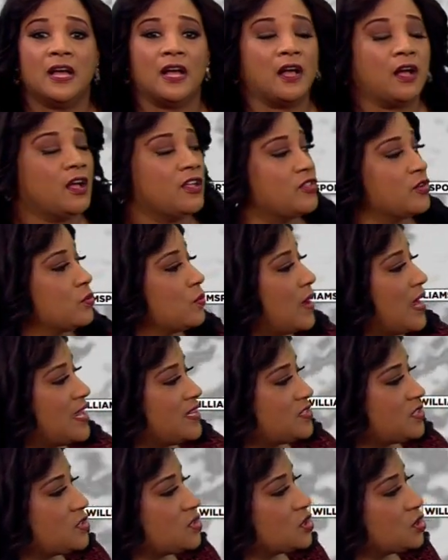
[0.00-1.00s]
Uh,
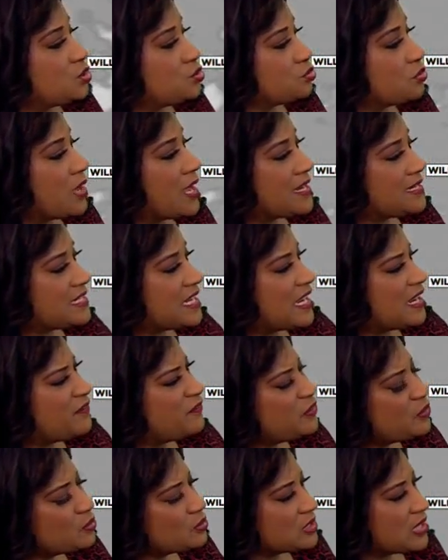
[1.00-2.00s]
otherwise, it's a dry day. A
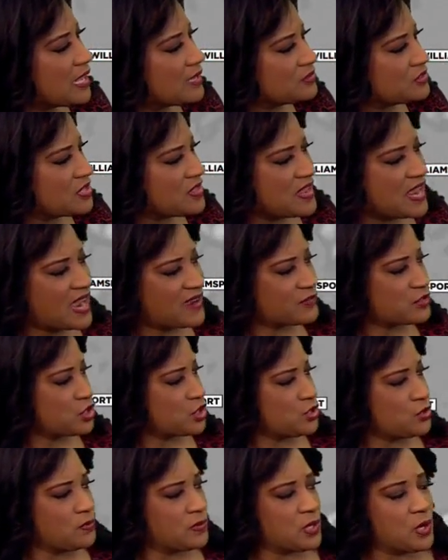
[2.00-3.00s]
few clouds in the
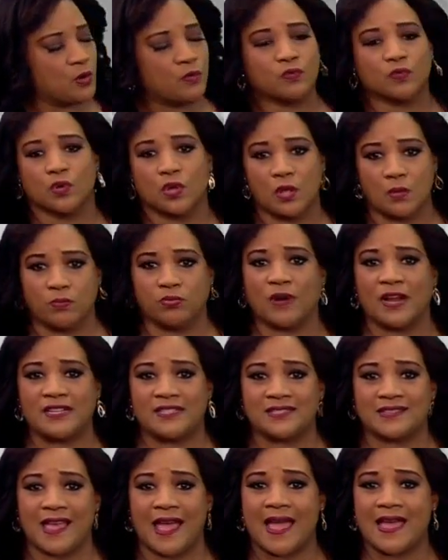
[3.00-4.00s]
afternoon, but overall
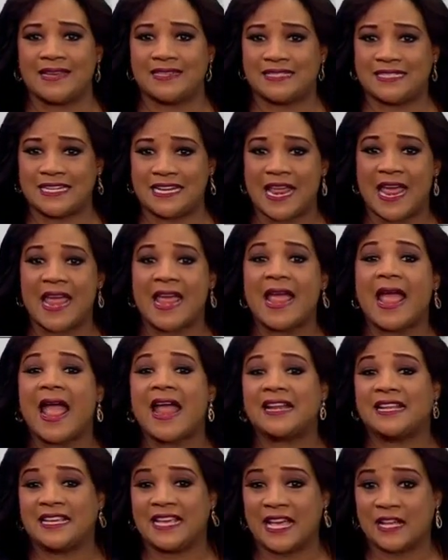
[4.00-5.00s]
bright skies today
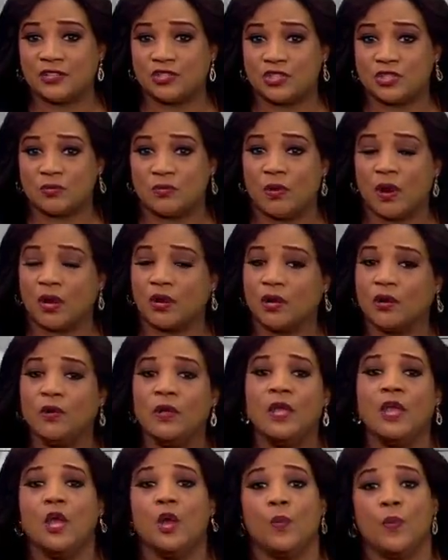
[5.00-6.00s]
and again
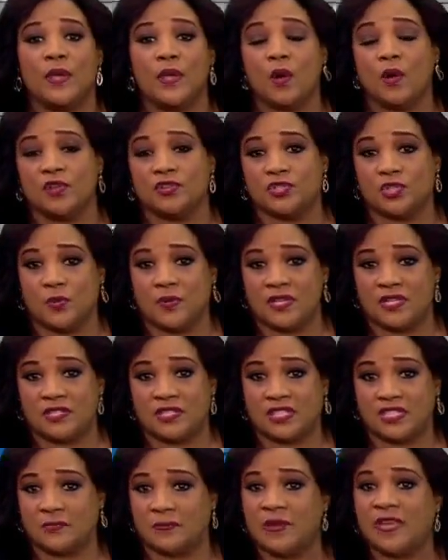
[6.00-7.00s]
tomorrow. We also
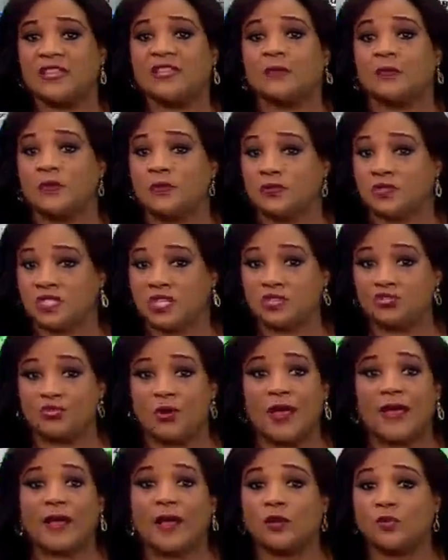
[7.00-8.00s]
anticipate that we will stay
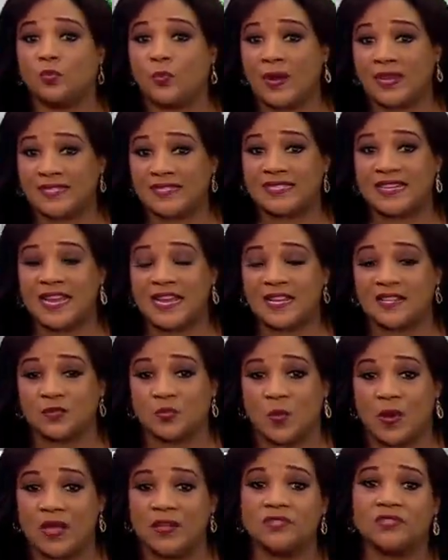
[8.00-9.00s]
dry on Wednesday
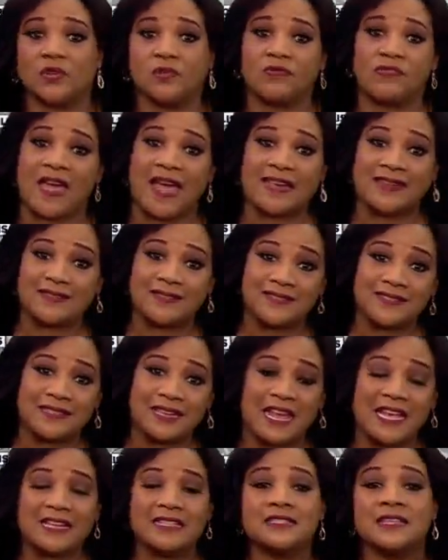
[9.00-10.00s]
as well, so that is
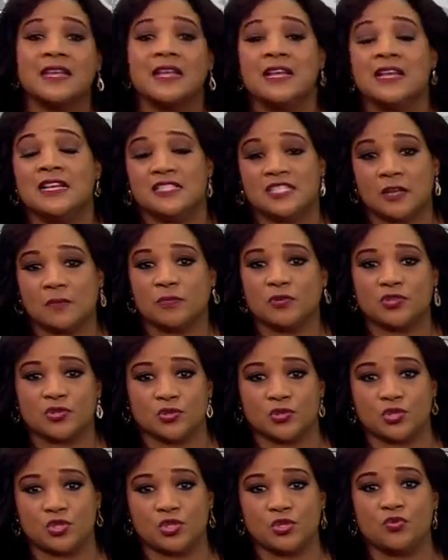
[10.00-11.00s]
nice.
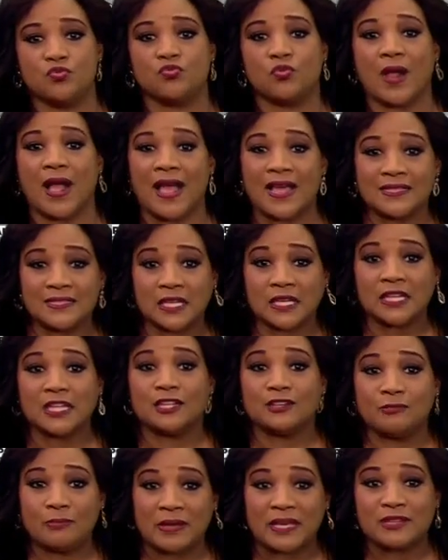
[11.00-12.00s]
Temperatures do rise a
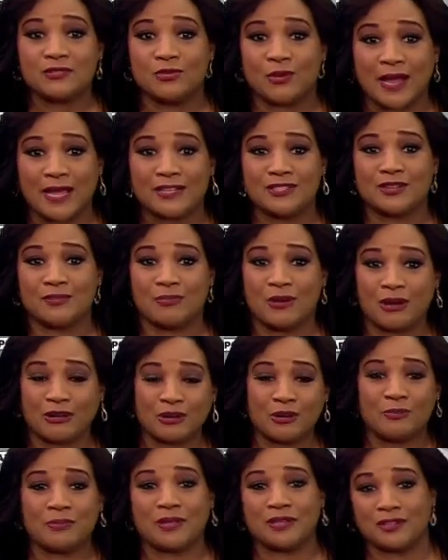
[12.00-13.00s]
little bit, right?
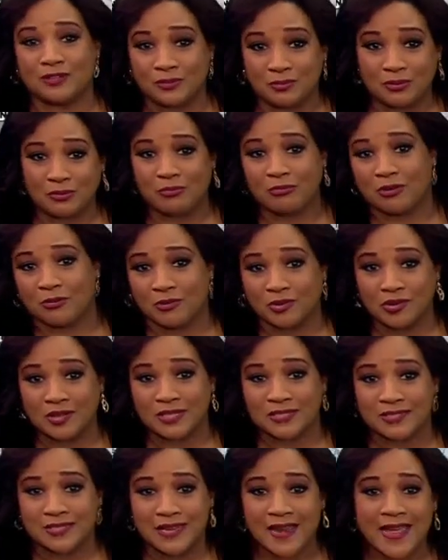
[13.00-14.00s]
Tomorrow will be a little bit warmer
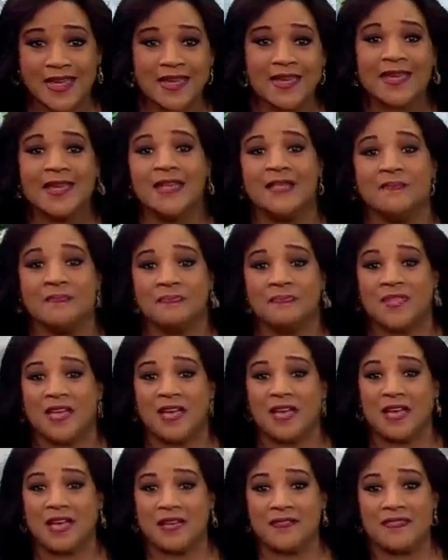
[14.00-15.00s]
than today,
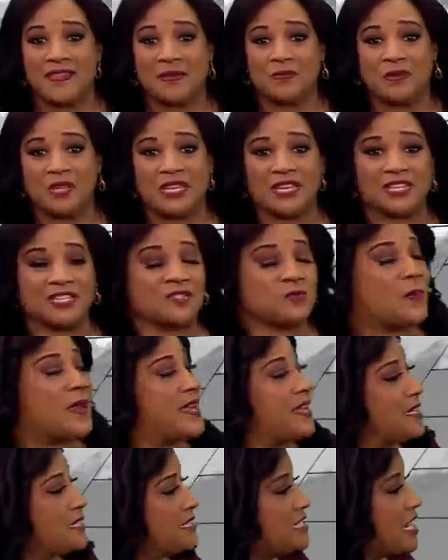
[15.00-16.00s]
uh, and then we get a
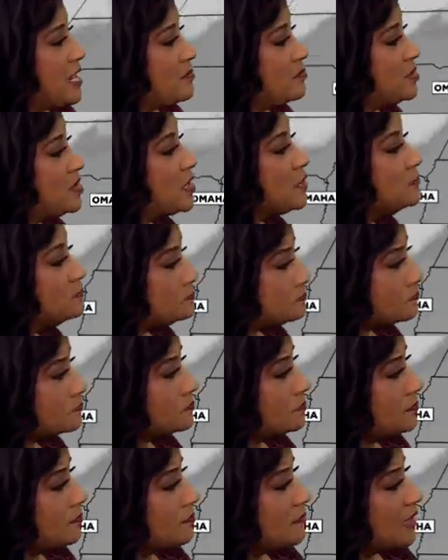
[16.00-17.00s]
spike in temps
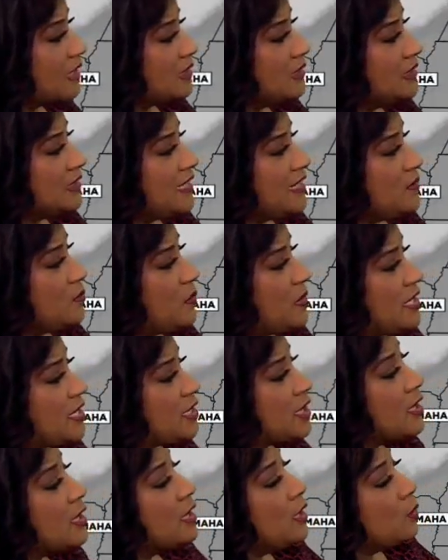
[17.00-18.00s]
late
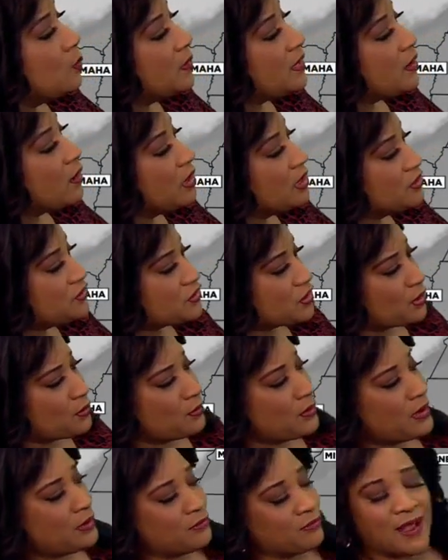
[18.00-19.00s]
week. We
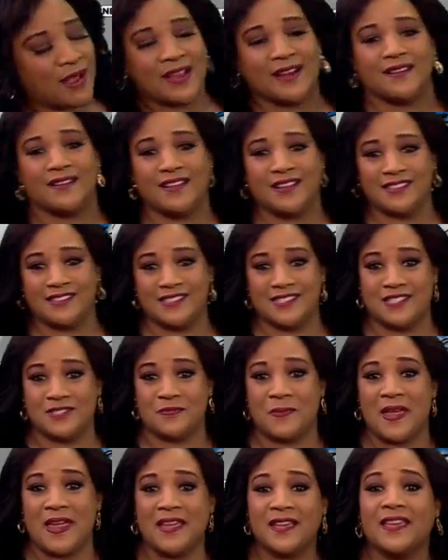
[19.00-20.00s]
also, right as the
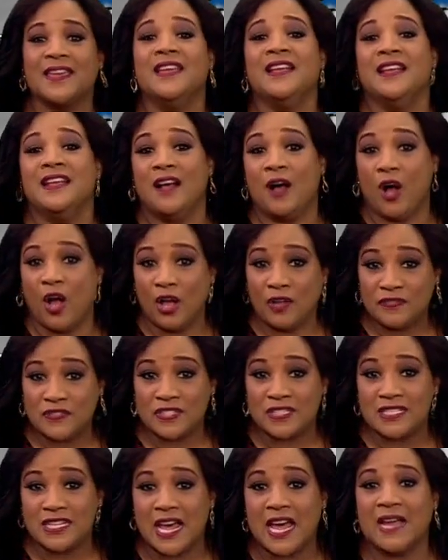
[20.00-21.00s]
spike,
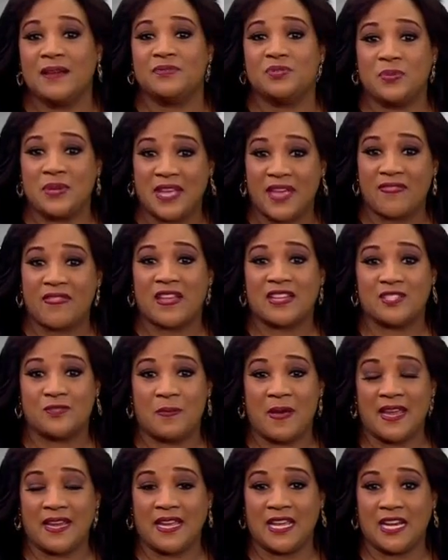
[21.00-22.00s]
oftentimes we get that
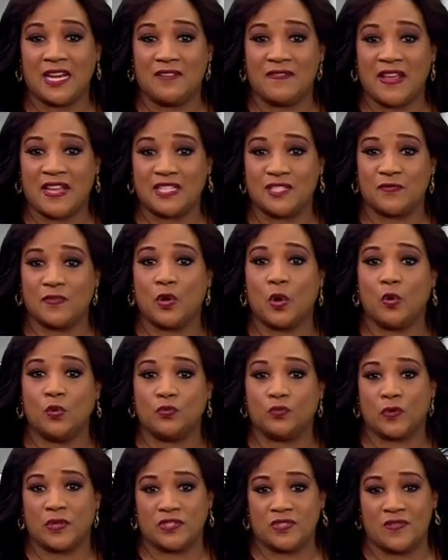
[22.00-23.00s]
spike in advance of a
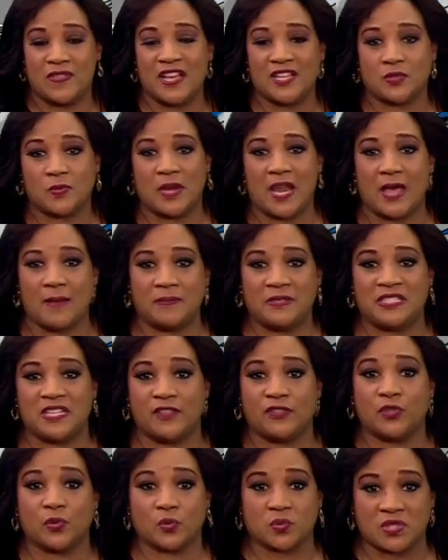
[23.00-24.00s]
cold front. So that's what happens
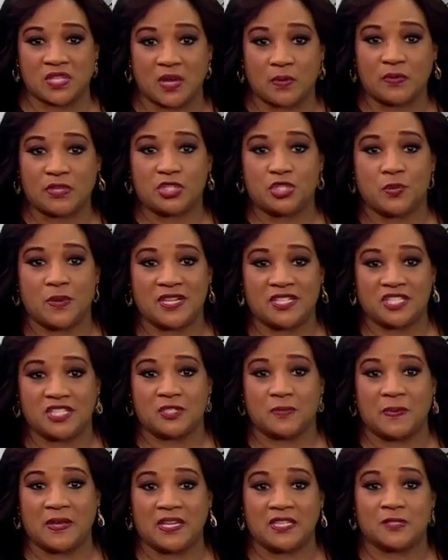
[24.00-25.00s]
on Thursday. We do
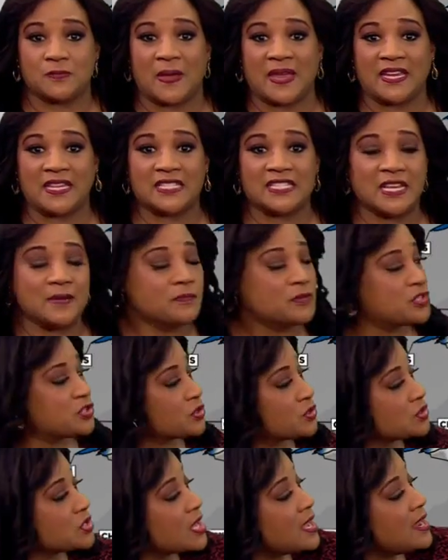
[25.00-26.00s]
anticipate a spike in
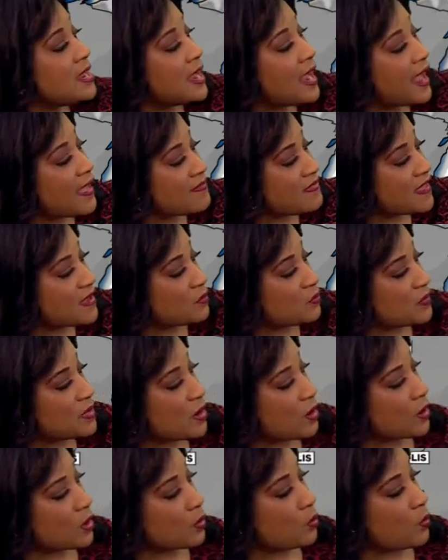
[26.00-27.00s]
temperatures, and then
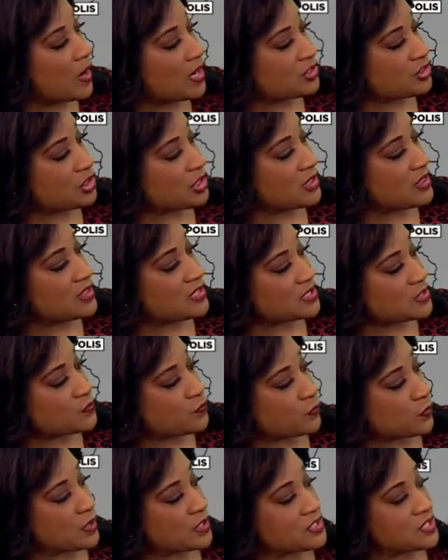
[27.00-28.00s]
we are watching this
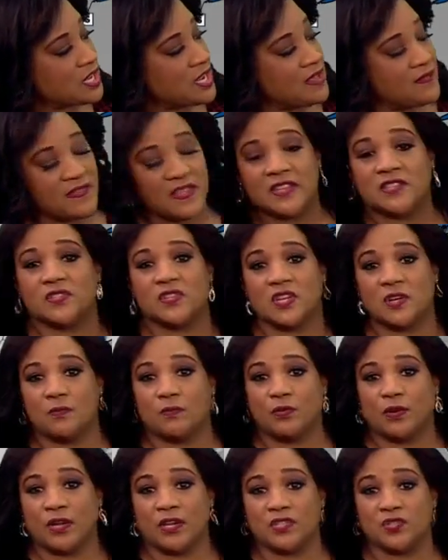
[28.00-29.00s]
front that is going to
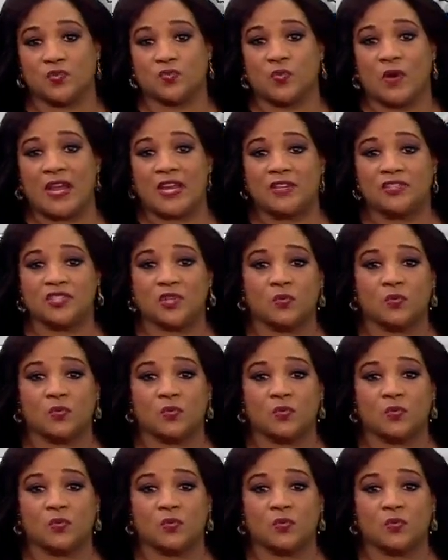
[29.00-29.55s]
bring us rain.